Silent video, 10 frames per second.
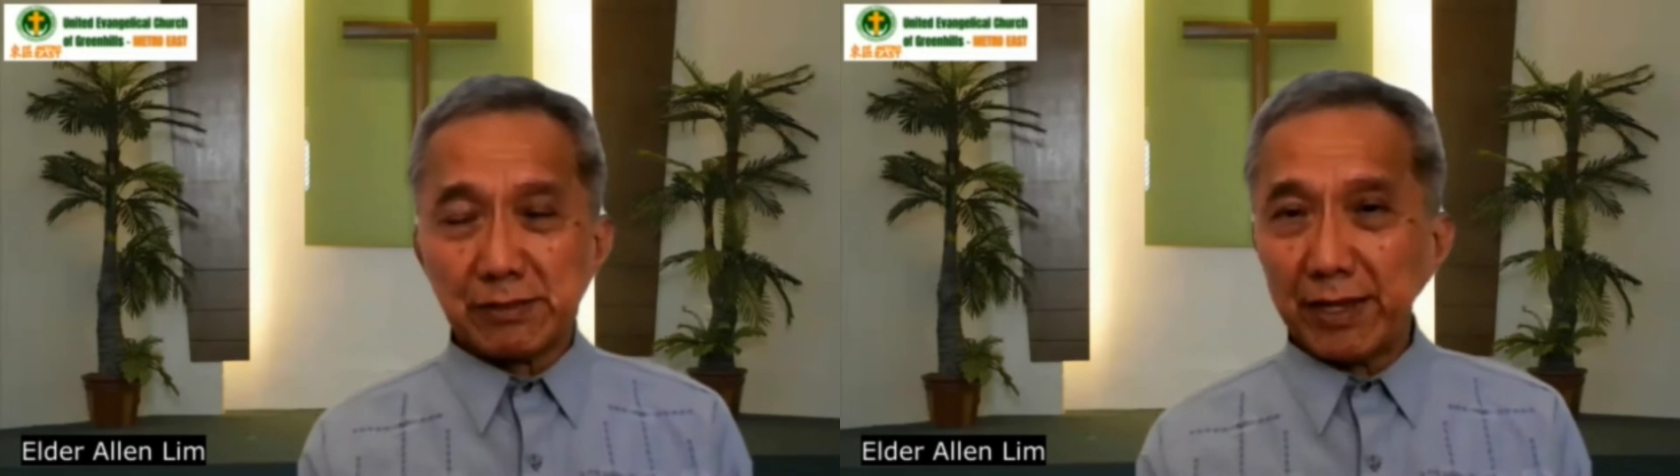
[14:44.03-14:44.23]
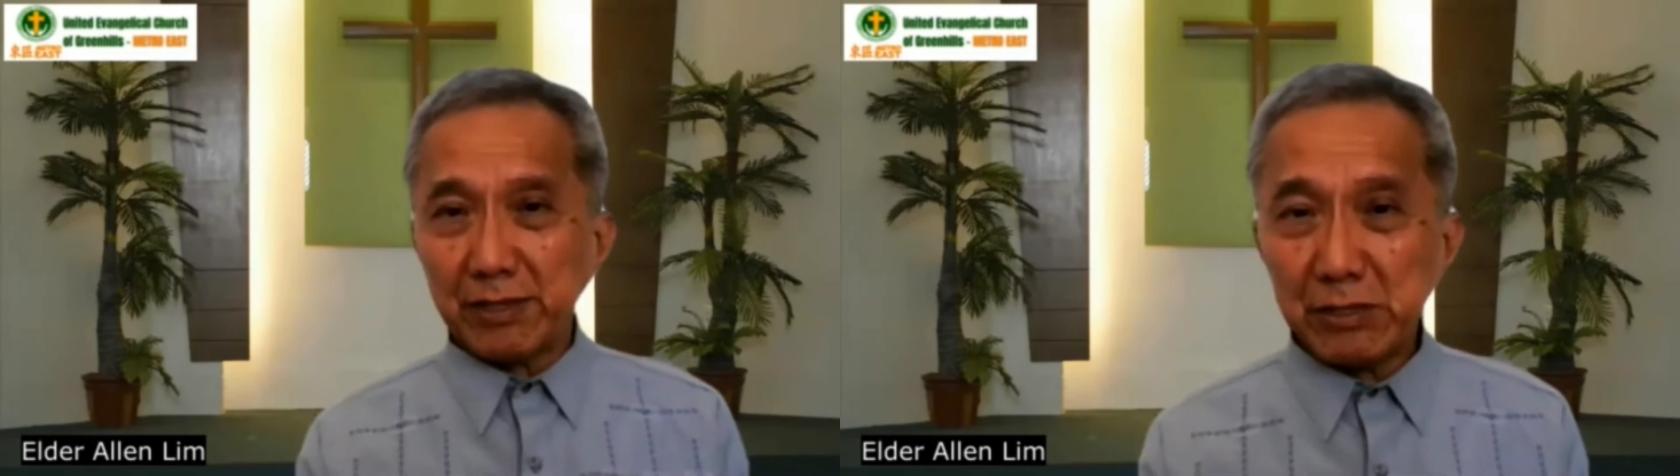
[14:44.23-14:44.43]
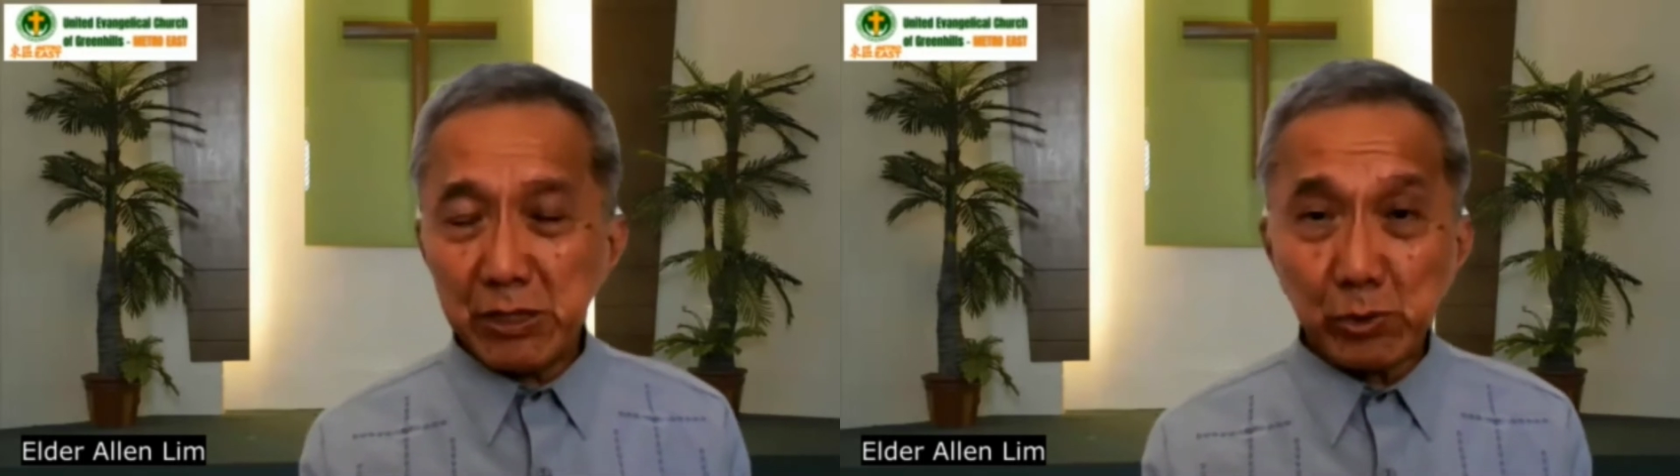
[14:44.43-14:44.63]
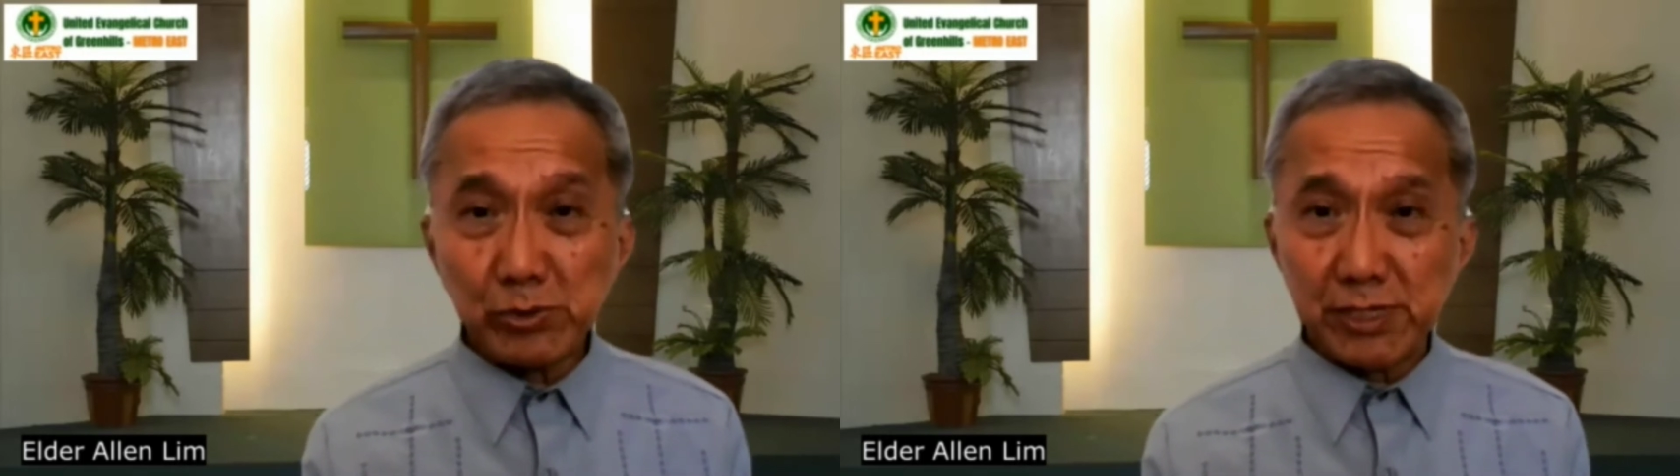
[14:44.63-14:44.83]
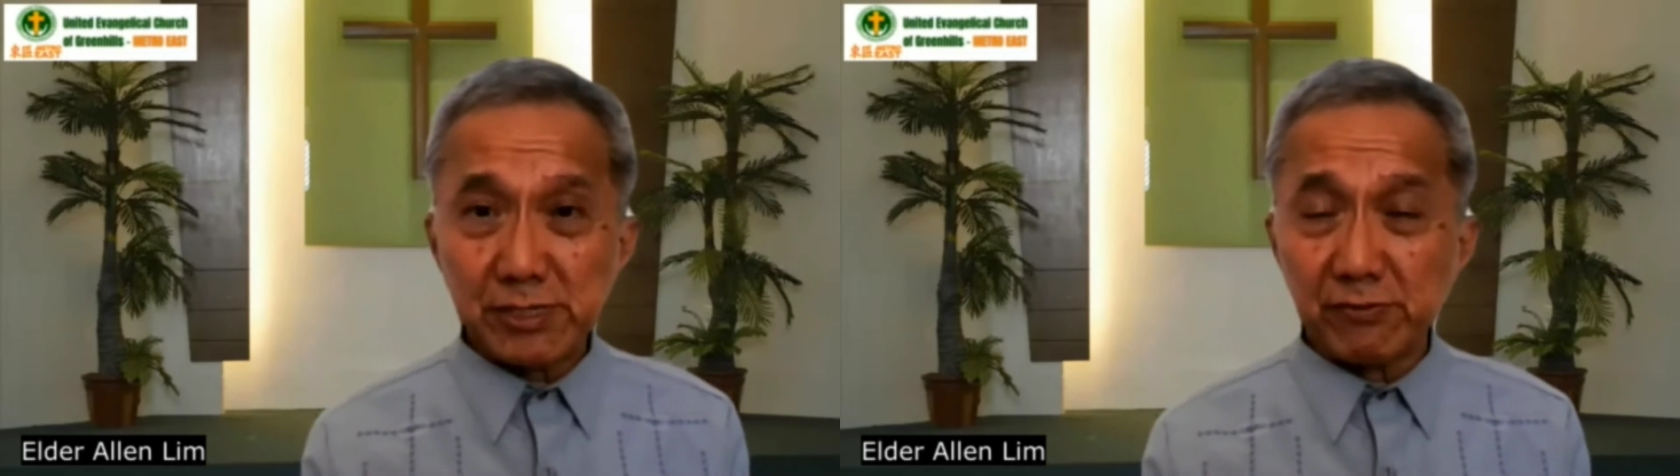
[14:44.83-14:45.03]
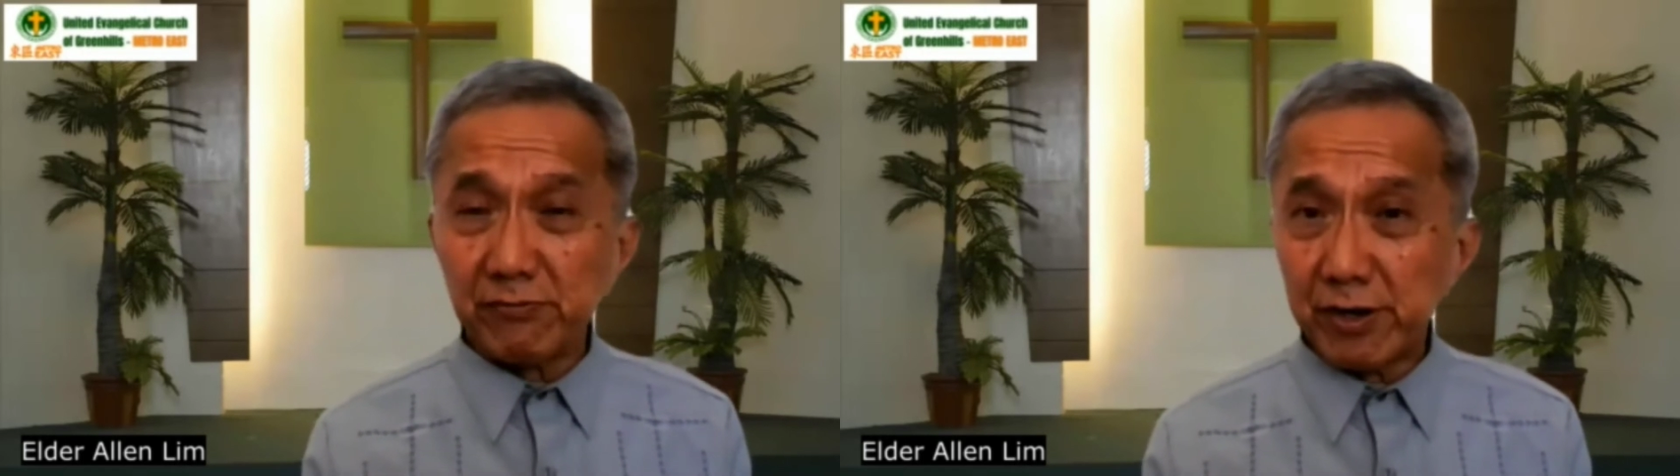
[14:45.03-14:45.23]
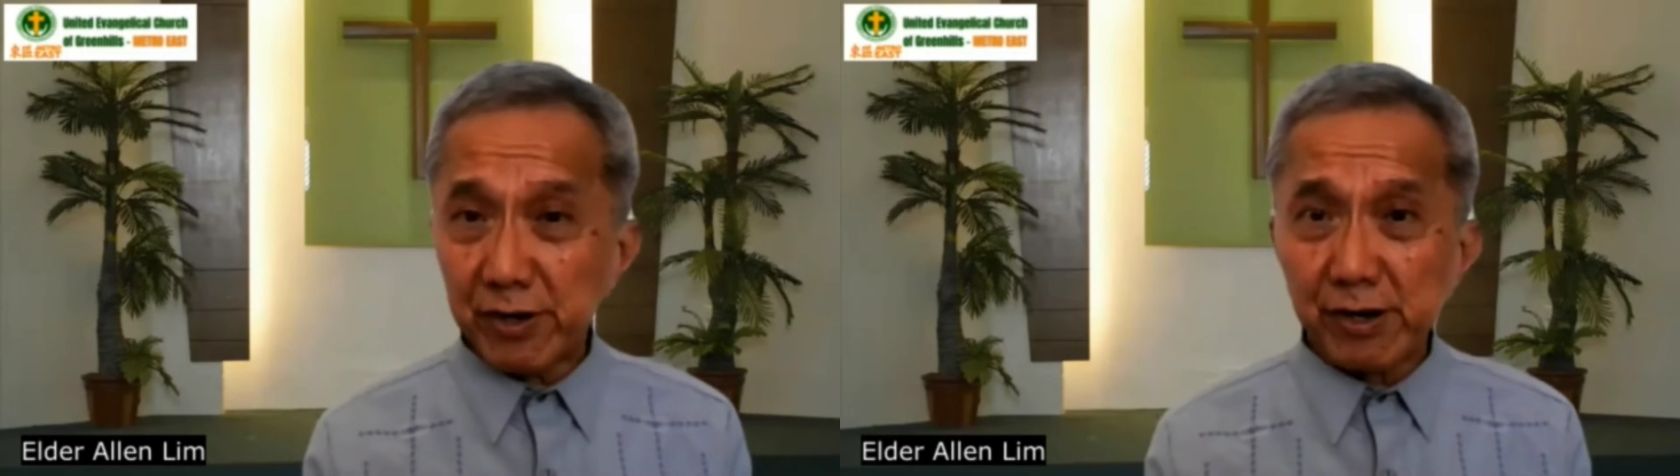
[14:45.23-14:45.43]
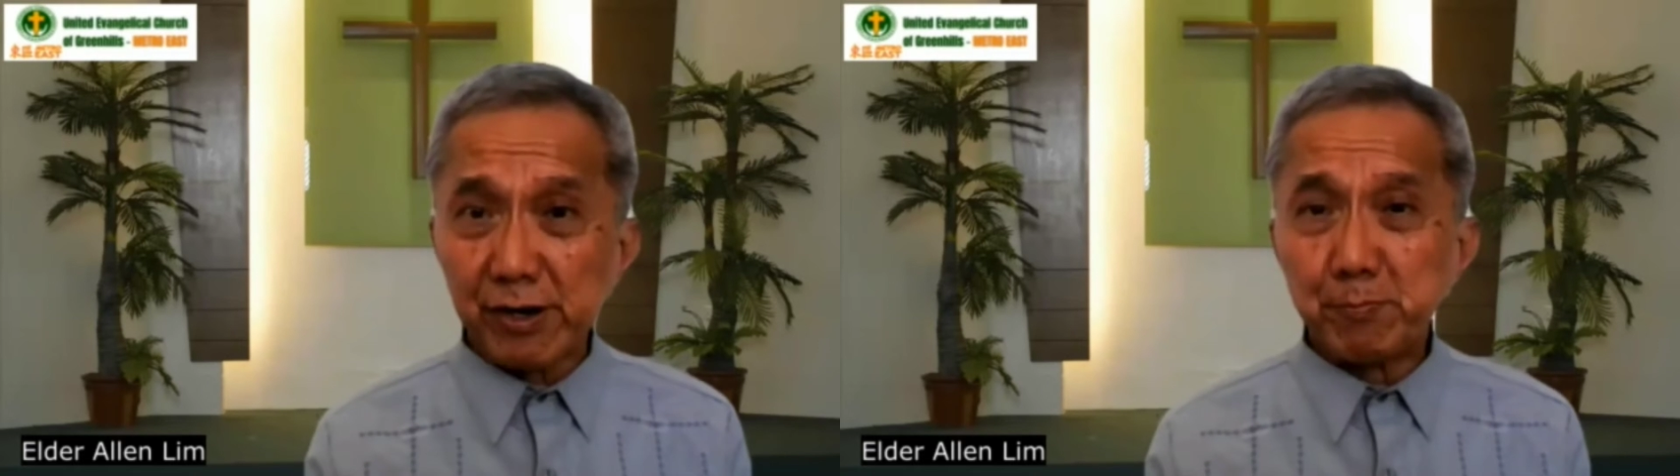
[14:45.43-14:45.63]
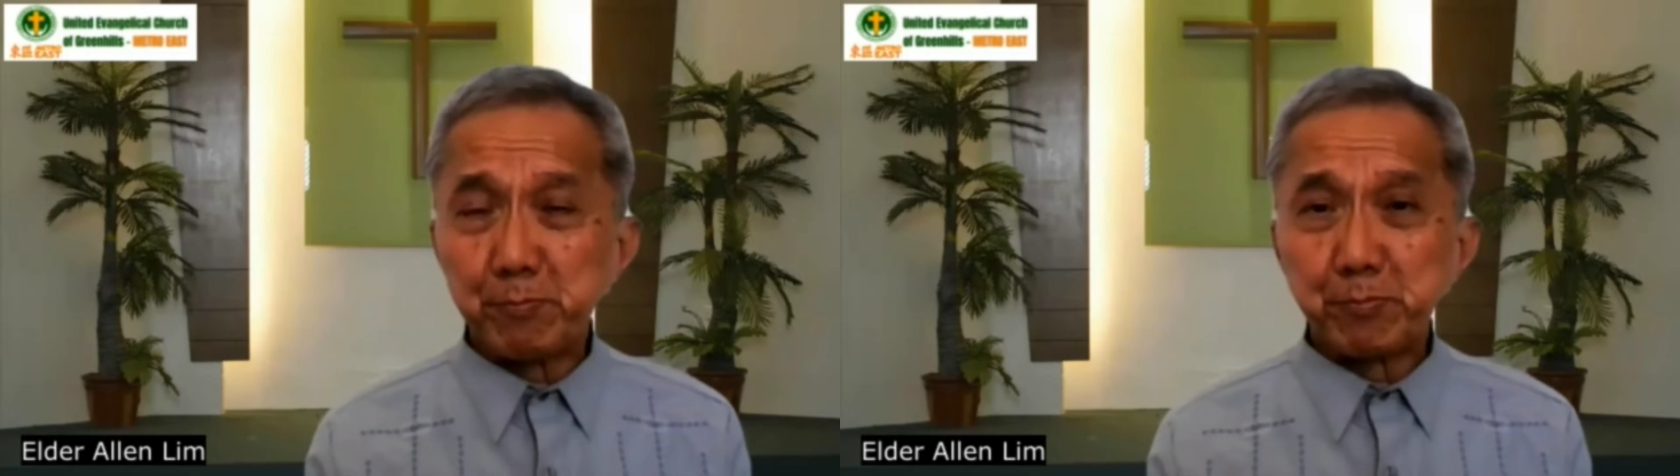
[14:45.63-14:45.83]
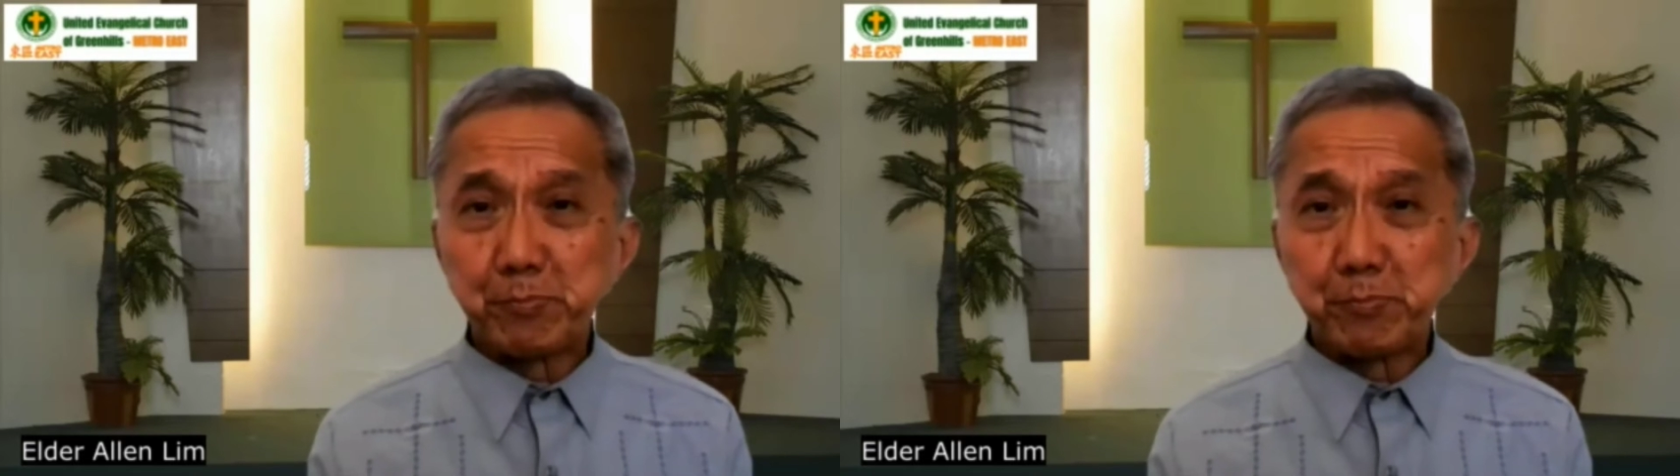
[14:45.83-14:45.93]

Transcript: take notice of her.